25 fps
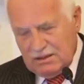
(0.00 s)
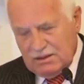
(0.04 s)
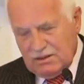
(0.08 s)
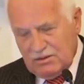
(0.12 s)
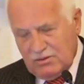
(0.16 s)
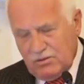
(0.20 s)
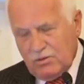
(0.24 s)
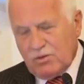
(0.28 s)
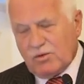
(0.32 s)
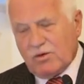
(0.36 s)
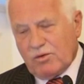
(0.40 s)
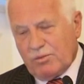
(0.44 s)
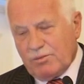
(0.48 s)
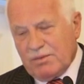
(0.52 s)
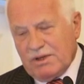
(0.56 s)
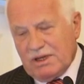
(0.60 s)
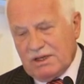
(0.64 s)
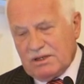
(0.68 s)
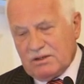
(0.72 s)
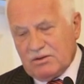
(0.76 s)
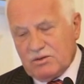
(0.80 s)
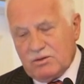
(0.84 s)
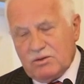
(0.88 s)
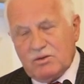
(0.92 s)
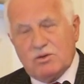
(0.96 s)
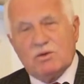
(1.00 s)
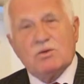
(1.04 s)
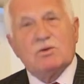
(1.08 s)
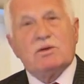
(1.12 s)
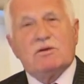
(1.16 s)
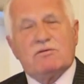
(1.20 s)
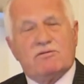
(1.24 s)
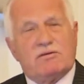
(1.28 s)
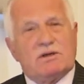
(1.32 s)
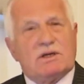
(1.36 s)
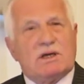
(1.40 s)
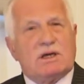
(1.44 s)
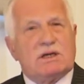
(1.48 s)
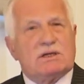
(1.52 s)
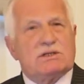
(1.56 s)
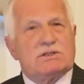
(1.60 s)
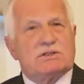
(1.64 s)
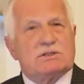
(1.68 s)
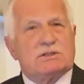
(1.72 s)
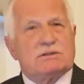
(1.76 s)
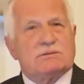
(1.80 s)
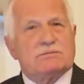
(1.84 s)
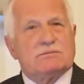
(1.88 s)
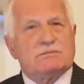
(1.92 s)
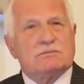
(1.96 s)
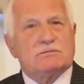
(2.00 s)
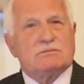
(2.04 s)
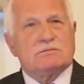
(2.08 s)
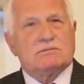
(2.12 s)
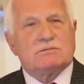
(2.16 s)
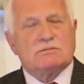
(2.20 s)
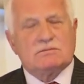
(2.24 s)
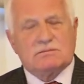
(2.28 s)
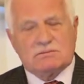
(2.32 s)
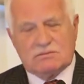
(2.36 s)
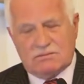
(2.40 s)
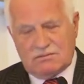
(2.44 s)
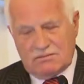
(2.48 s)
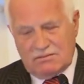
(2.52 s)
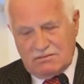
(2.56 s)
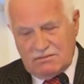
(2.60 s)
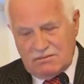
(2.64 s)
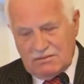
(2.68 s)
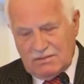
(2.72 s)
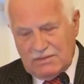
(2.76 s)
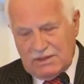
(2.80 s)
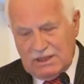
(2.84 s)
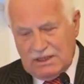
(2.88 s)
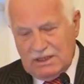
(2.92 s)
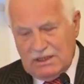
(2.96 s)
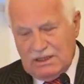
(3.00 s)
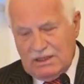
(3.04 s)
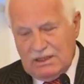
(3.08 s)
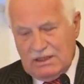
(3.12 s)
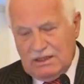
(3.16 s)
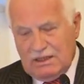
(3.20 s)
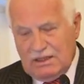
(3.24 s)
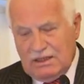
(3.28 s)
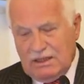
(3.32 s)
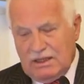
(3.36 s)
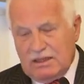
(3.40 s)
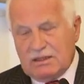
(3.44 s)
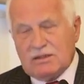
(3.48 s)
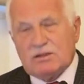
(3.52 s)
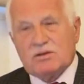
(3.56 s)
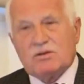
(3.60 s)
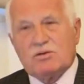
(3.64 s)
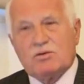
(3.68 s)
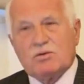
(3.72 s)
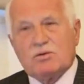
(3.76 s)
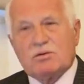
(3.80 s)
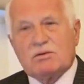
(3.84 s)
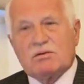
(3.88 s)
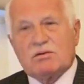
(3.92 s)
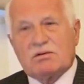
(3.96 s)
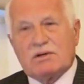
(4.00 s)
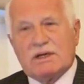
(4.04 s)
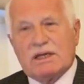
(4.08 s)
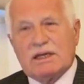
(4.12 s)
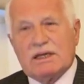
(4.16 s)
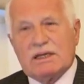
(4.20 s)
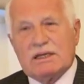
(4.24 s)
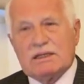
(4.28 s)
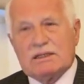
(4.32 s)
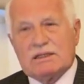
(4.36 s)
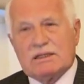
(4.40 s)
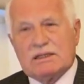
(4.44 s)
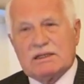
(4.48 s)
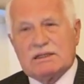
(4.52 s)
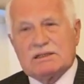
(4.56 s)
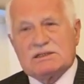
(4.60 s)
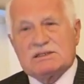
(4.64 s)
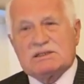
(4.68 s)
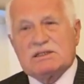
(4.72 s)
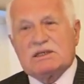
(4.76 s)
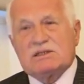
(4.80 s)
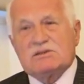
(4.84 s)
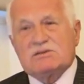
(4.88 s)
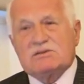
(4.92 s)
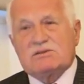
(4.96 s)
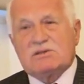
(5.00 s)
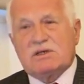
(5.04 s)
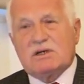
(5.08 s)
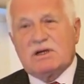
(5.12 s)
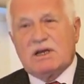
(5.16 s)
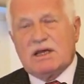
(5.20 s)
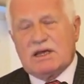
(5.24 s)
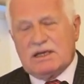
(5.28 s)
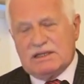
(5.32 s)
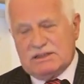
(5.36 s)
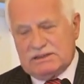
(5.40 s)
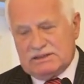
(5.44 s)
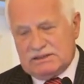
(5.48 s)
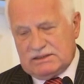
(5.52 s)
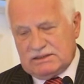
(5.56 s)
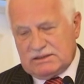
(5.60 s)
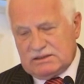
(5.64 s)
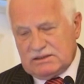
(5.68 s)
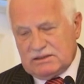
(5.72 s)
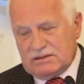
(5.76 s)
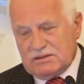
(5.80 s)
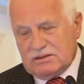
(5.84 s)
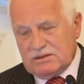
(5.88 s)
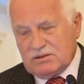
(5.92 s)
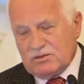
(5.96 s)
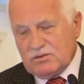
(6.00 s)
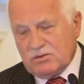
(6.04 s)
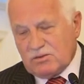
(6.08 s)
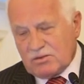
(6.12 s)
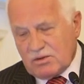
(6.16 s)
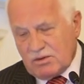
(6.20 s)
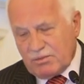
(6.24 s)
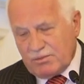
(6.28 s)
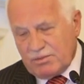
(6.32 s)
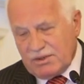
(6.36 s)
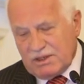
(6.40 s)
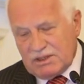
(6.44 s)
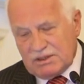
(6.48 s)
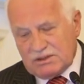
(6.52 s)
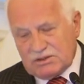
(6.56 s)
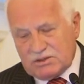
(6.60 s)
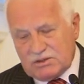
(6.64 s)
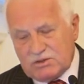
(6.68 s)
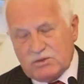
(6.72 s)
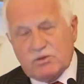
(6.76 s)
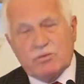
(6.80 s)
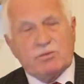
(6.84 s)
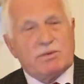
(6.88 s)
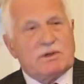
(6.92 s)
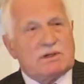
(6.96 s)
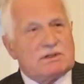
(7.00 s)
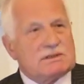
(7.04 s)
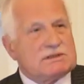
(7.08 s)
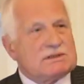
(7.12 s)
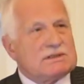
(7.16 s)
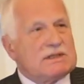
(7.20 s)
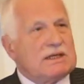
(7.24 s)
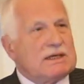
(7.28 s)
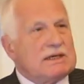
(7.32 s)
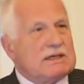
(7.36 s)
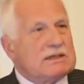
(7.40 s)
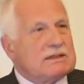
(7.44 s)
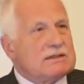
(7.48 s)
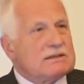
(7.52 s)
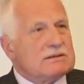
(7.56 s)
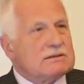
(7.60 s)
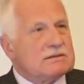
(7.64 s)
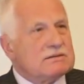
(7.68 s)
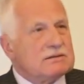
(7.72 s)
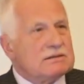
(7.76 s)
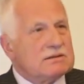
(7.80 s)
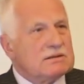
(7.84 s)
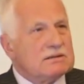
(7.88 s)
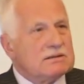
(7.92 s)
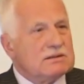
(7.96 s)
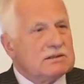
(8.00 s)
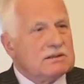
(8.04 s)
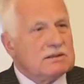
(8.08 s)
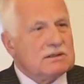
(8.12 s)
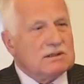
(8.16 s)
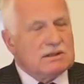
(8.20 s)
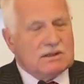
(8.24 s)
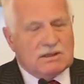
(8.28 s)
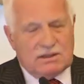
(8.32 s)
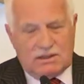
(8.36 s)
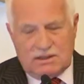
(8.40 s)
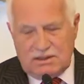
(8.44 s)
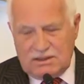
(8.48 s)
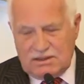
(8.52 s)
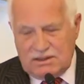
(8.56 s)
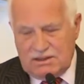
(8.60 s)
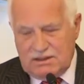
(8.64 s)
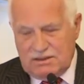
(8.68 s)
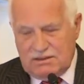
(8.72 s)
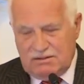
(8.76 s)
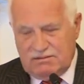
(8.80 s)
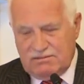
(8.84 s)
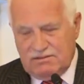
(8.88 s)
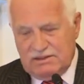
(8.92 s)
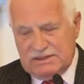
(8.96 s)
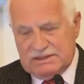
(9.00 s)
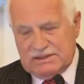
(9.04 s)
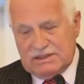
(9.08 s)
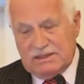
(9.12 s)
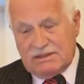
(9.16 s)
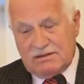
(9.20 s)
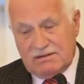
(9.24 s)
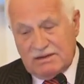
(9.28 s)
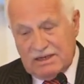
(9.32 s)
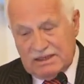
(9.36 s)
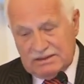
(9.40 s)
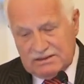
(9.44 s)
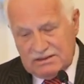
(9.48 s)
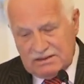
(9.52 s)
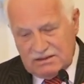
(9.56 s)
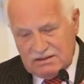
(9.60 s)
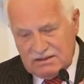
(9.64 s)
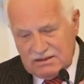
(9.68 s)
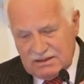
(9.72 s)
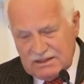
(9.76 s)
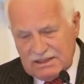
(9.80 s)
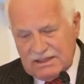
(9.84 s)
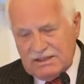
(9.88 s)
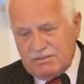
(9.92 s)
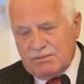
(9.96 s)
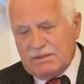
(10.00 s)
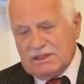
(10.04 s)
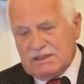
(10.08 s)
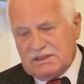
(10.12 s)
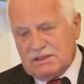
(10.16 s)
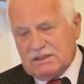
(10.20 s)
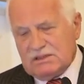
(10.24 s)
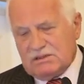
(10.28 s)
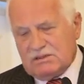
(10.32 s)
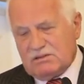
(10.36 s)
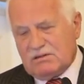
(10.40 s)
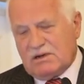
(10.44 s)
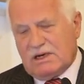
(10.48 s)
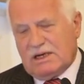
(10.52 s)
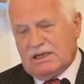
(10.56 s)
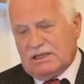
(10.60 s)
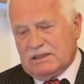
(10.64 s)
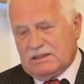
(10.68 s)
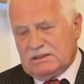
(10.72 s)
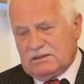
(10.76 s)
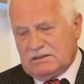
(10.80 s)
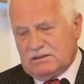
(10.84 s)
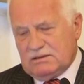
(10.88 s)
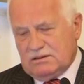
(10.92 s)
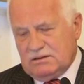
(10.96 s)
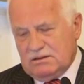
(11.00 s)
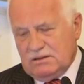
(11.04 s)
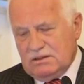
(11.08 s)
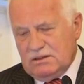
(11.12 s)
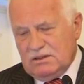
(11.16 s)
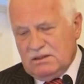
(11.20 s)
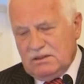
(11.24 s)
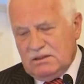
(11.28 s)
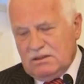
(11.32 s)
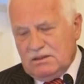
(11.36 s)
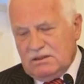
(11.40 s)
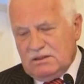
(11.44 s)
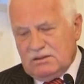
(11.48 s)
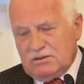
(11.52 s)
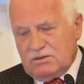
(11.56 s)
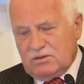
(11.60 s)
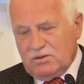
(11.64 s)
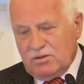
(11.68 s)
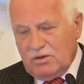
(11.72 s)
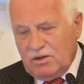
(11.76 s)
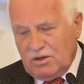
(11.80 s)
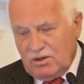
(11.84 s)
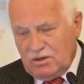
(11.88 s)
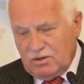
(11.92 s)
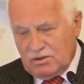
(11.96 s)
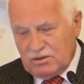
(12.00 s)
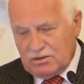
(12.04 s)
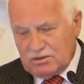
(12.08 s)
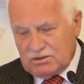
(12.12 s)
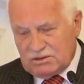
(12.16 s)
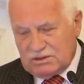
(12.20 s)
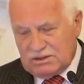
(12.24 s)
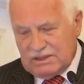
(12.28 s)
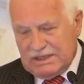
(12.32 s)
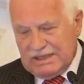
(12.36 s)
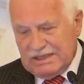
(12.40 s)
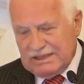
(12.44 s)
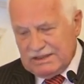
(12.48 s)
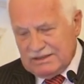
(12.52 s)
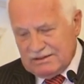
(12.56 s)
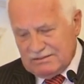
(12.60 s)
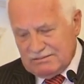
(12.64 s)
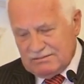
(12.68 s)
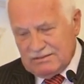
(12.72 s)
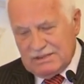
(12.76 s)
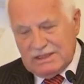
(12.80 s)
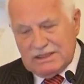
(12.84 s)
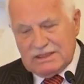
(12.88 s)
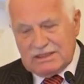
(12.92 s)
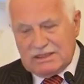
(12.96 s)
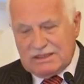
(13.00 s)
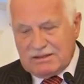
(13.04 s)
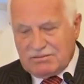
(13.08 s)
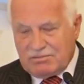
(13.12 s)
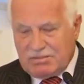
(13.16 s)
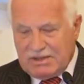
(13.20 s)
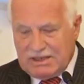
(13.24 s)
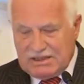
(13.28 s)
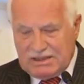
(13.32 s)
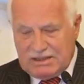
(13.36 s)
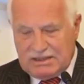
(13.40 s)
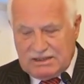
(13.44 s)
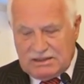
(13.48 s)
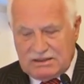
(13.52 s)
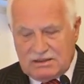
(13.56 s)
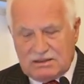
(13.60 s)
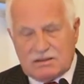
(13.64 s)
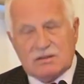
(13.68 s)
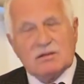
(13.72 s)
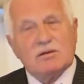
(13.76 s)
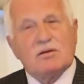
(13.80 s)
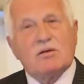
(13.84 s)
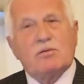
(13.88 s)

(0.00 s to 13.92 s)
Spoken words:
European unification and to create a centralized European superstate with a rather limited right to hold an independent